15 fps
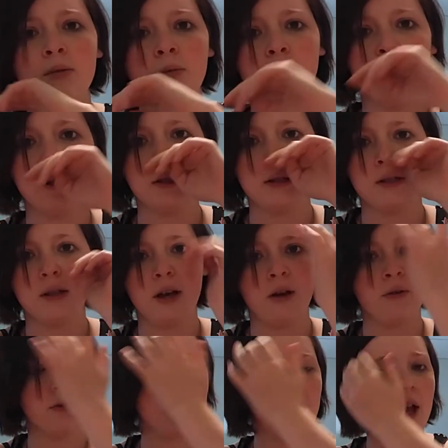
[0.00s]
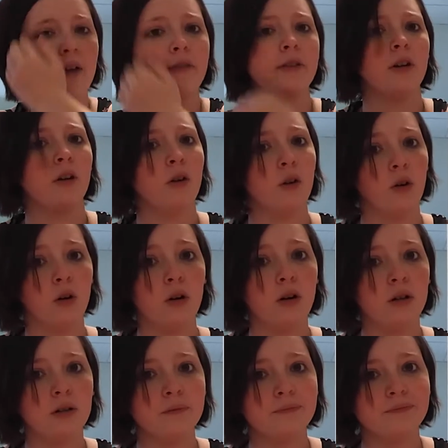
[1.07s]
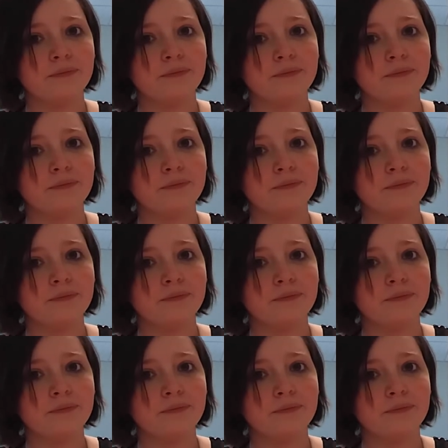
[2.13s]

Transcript: weeks I was having a girl,